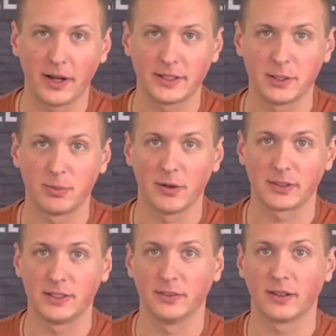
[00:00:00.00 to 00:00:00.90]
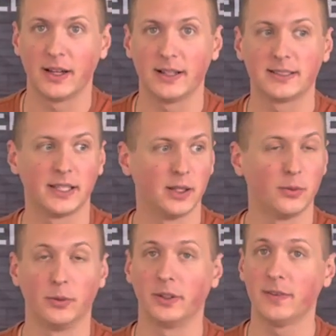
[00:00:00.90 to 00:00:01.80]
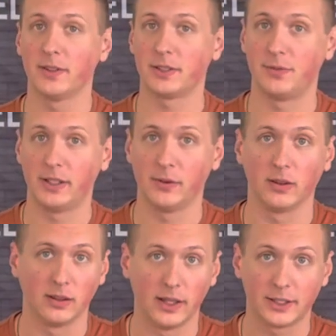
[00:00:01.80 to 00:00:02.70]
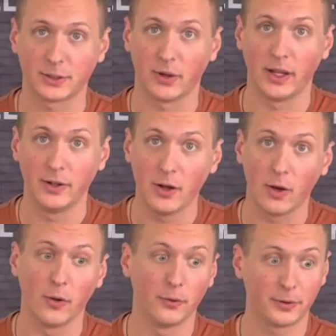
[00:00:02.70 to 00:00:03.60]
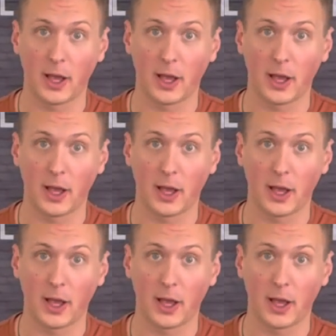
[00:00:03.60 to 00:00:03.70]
anterior pelvic tilt content, well, give this video a like so I know.